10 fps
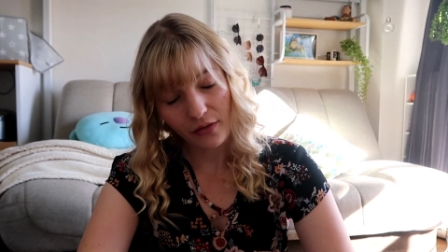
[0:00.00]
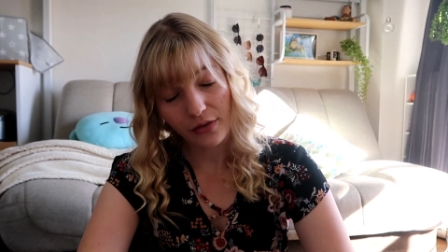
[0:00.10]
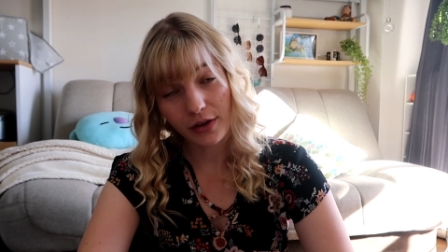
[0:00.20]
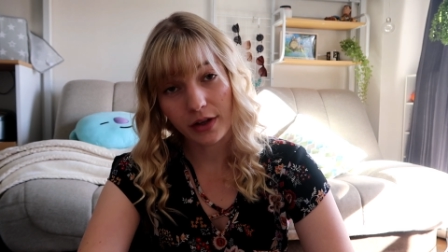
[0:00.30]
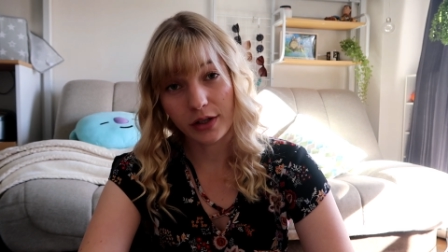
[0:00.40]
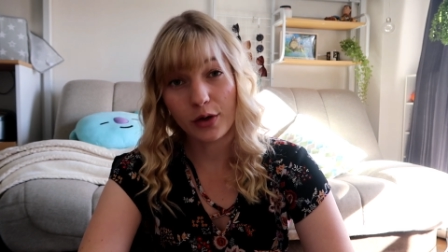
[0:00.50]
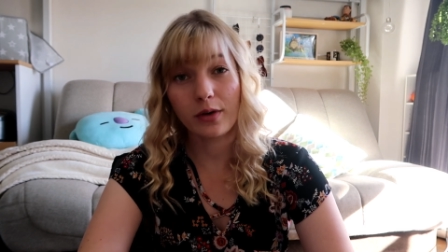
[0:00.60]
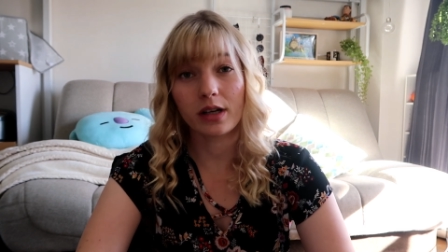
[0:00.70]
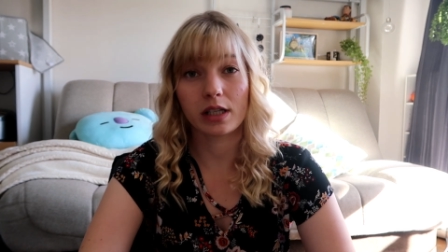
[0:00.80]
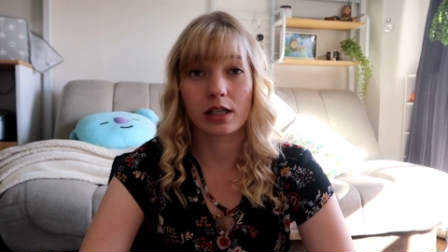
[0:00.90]
for the
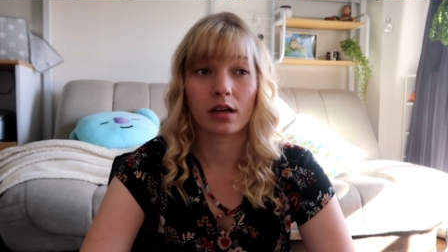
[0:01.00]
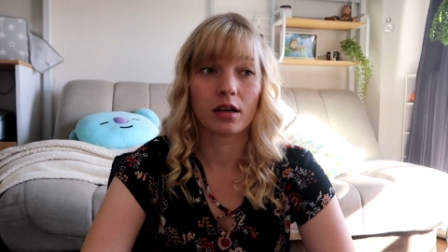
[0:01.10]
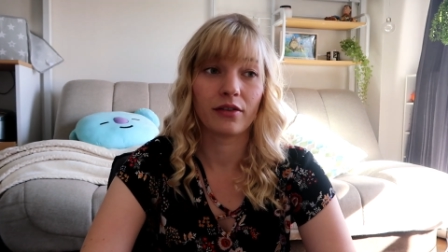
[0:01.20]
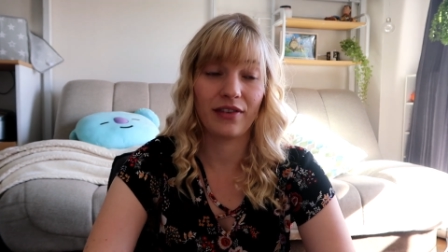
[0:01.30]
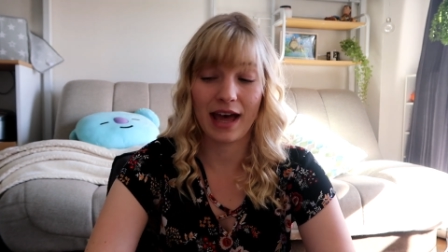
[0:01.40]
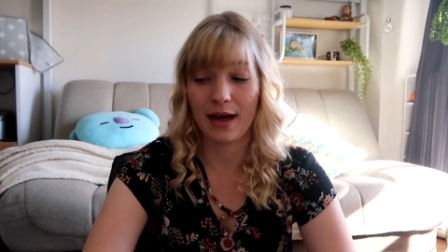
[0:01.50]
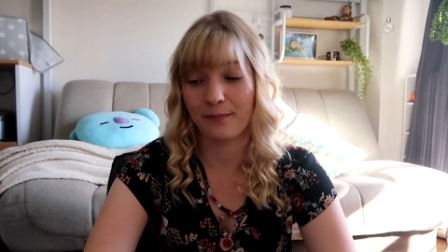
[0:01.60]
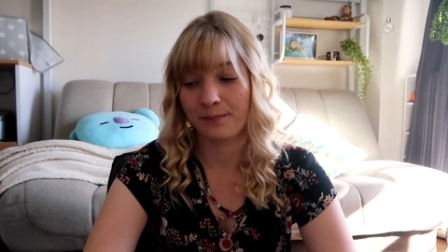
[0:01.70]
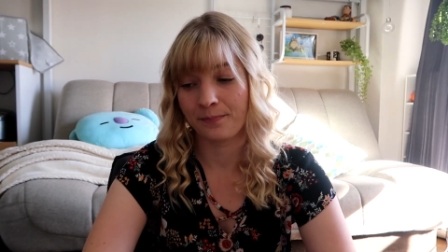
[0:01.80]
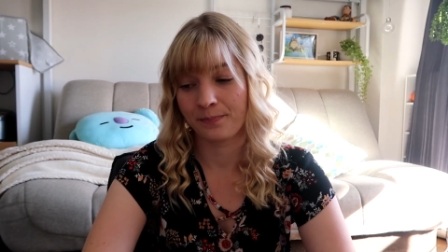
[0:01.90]
US
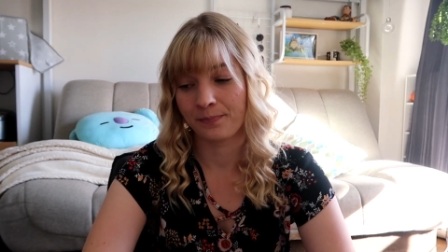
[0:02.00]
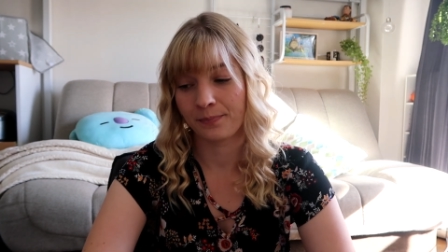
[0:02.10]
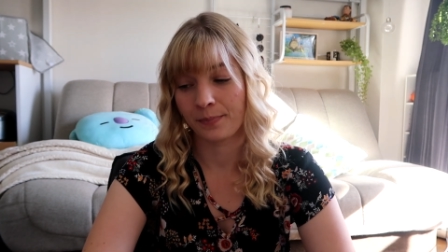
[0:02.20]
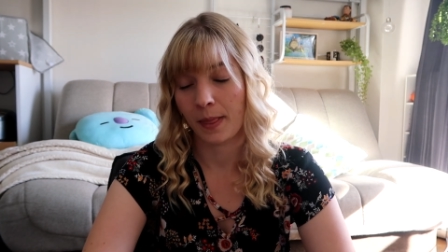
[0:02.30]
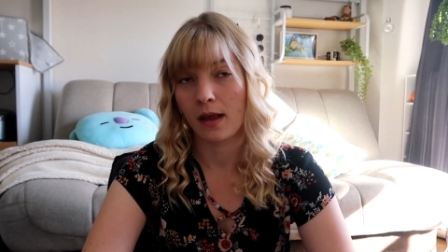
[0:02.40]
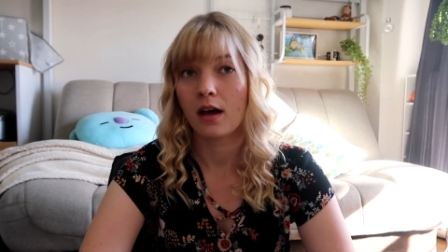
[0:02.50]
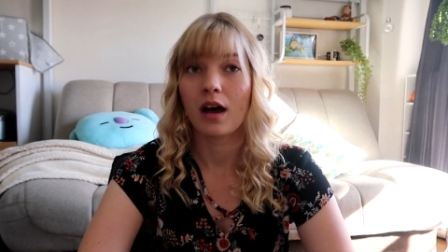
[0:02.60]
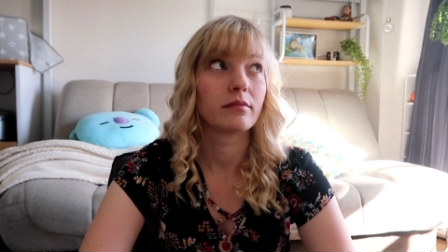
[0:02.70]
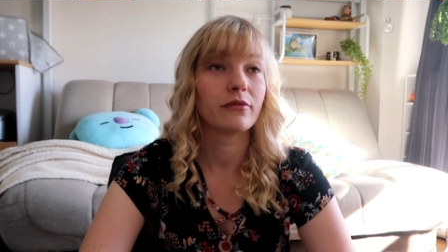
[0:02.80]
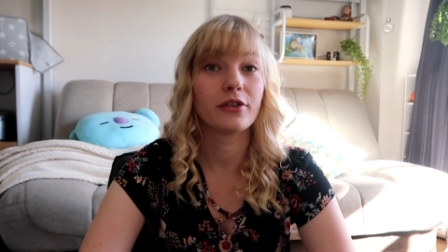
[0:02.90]
fam,
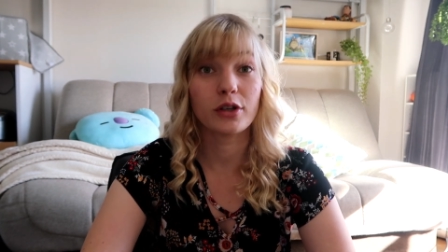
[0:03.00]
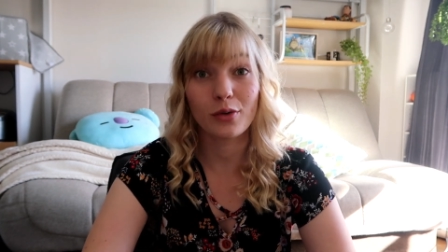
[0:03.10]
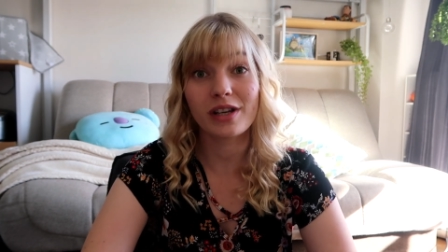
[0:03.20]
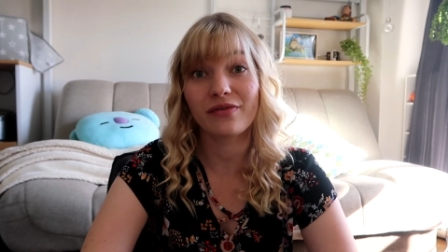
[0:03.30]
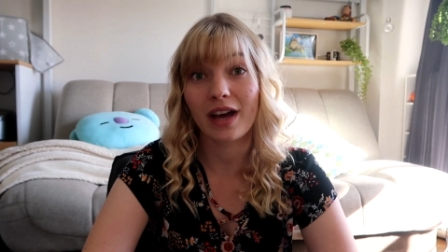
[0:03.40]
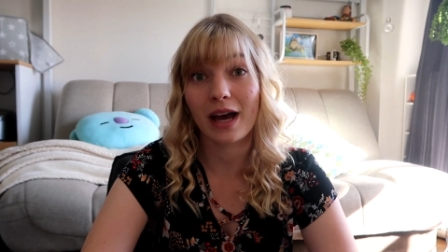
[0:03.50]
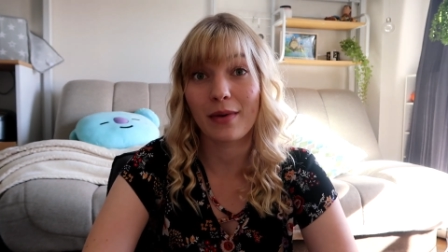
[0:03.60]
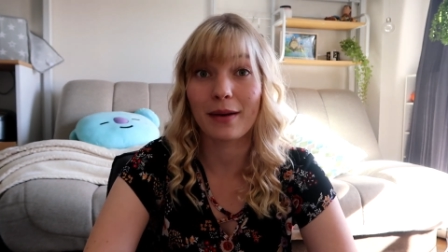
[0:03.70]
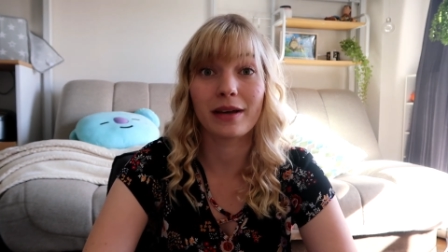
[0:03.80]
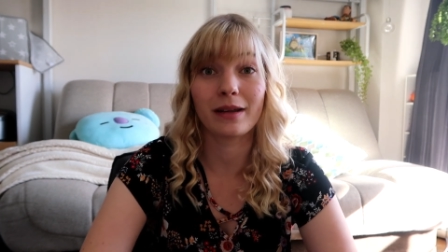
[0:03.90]
for the US fam,
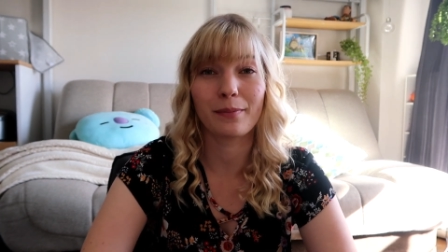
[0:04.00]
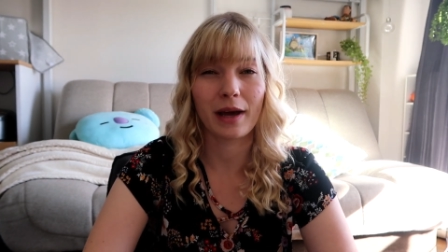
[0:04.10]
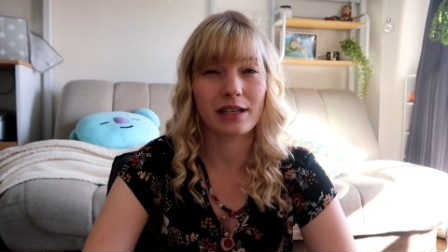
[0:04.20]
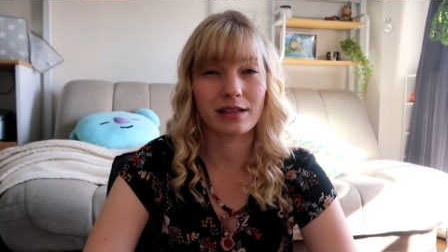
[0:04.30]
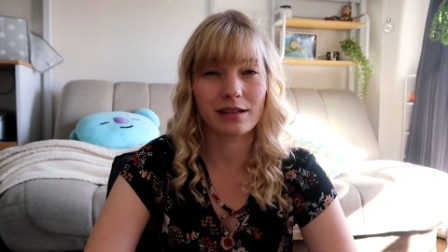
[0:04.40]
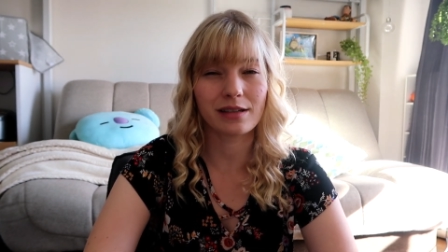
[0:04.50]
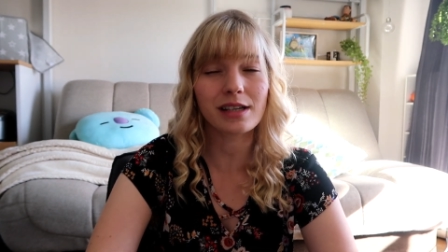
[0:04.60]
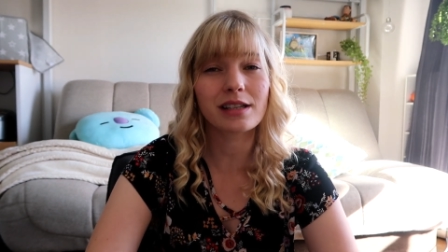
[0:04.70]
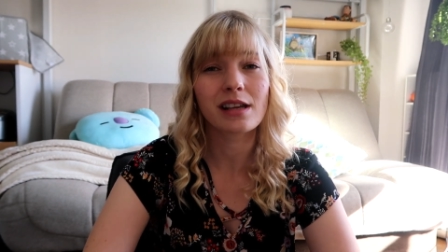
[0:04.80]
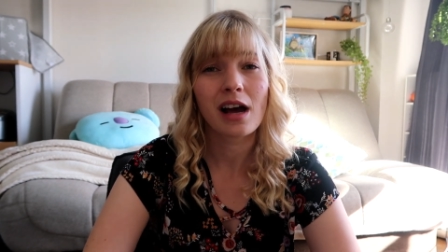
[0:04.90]
I'm getting paid
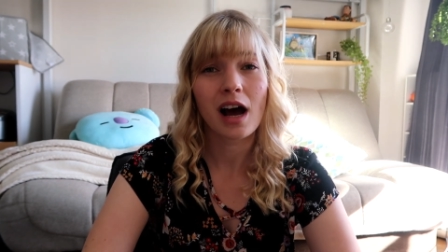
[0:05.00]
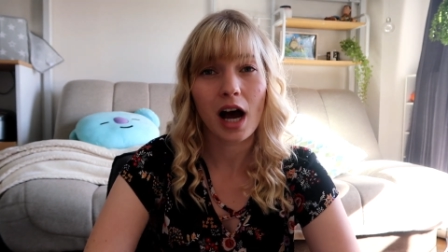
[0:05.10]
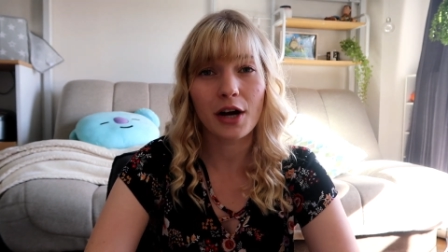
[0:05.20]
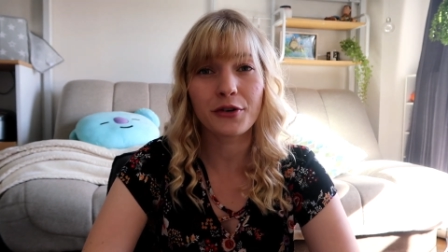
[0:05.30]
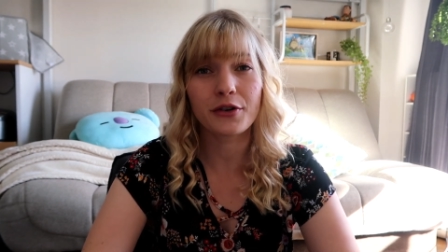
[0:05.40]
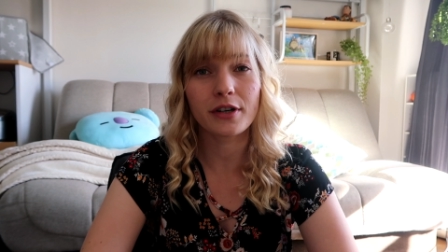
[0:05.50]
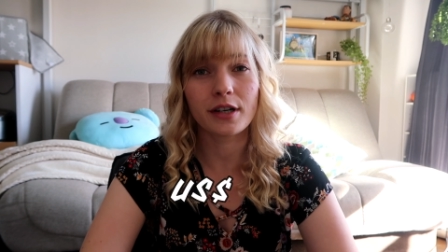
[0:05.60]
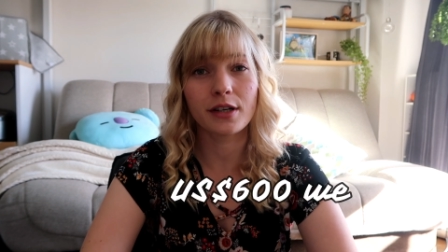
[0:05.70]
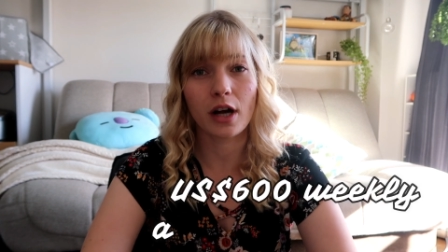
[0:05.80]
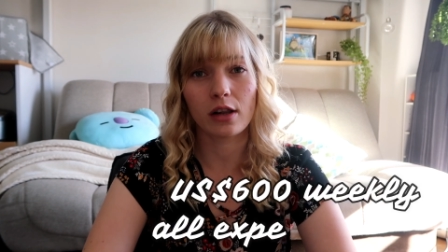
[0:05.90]

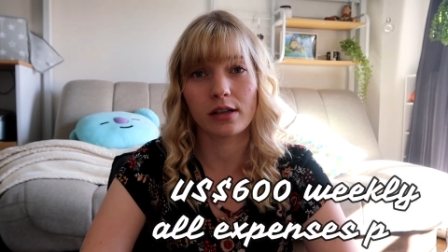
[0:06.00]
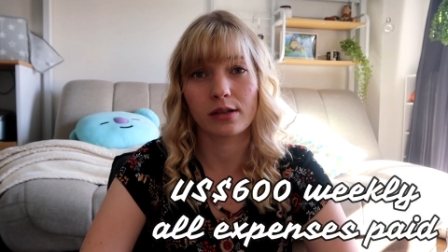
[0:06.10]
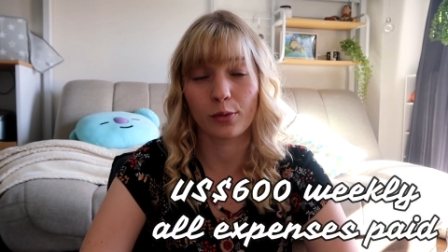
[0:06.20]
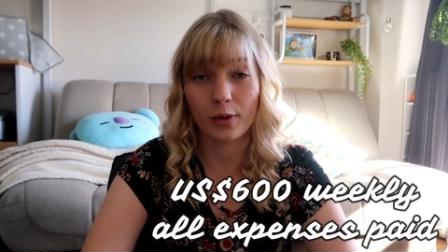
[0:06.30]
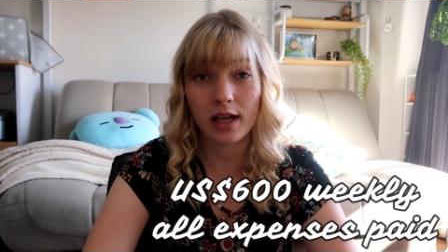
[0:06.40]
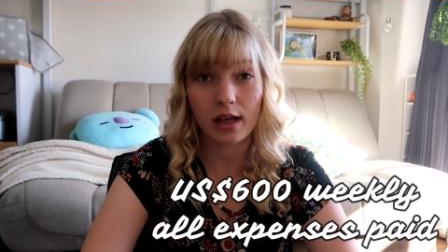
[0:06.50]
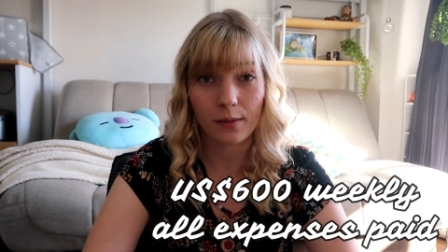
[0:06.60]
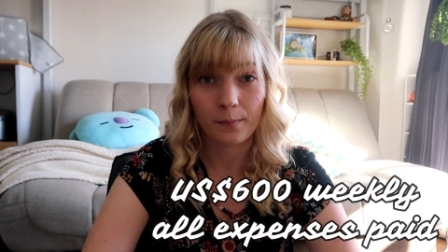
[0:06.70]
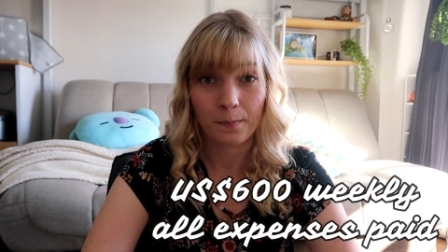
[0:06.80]
$600 a week.